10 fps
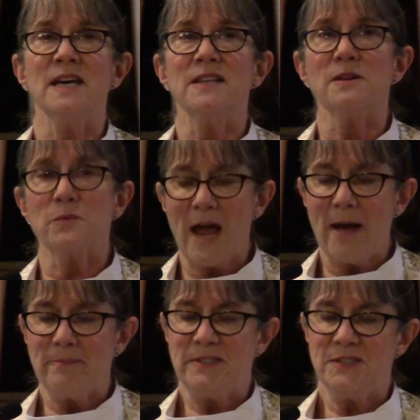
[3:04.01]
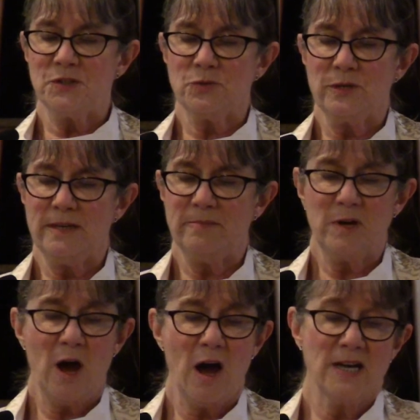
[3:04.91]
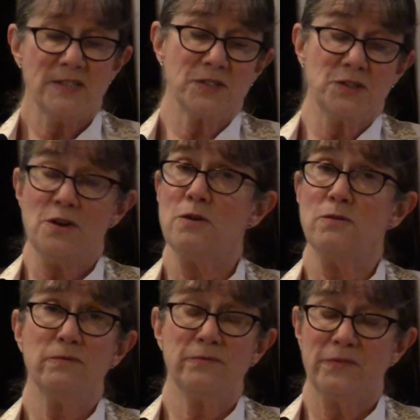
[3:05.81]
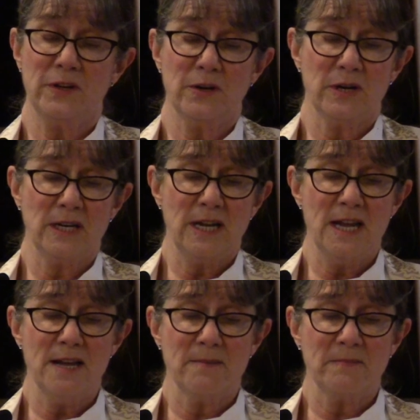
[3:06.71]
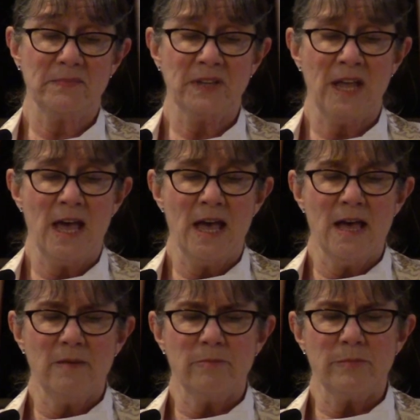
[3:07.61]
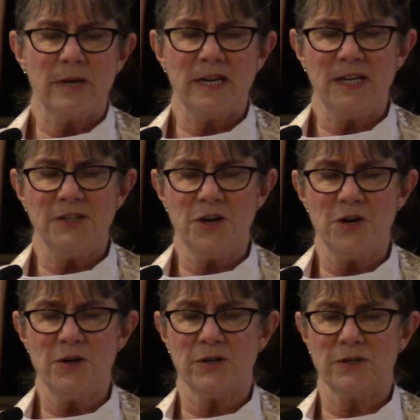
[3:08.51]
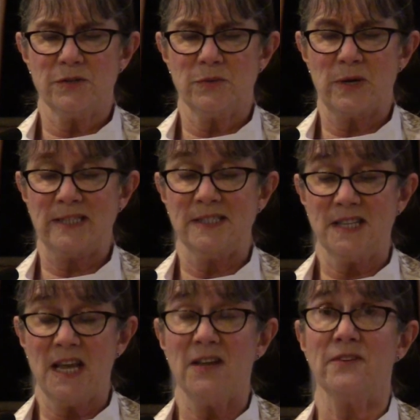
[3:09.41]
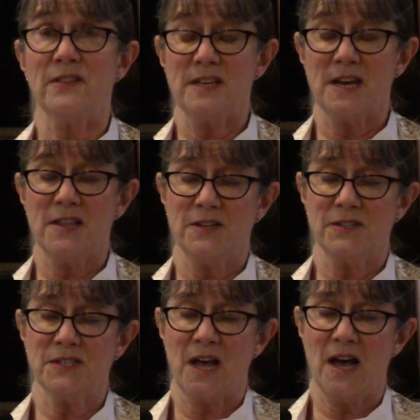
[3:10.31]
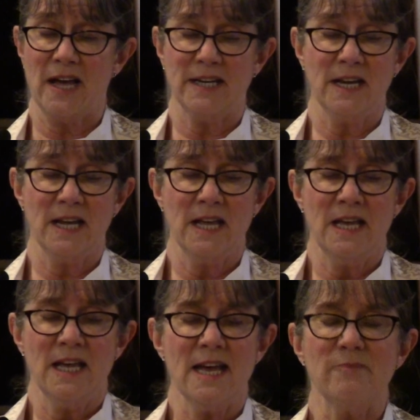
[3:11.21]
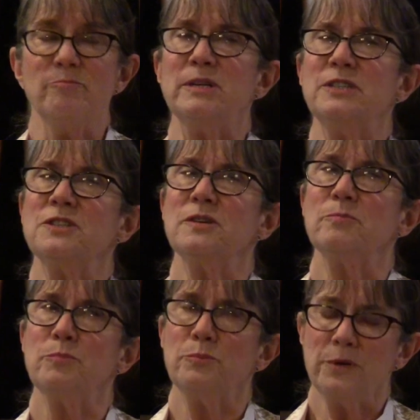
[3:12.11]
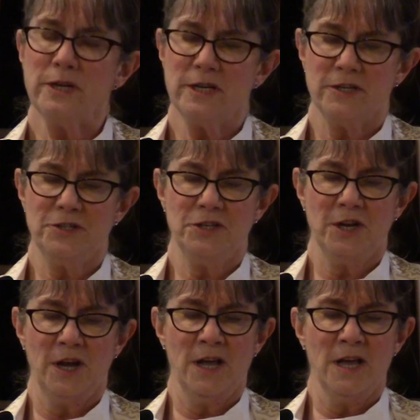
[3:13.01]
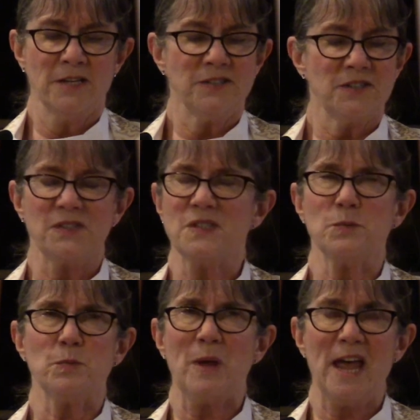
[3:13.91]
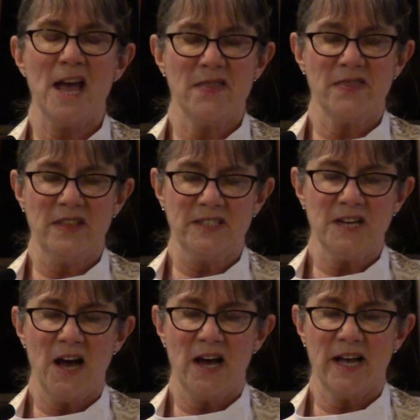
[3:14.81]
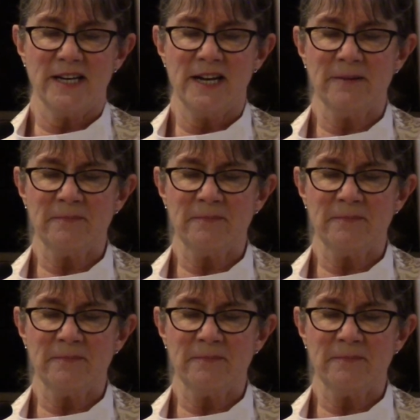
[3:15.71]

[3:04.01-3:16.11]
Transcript: The rapid stream caused no fear in him, but he turned when safe on the other side and built a bridge to span the tide.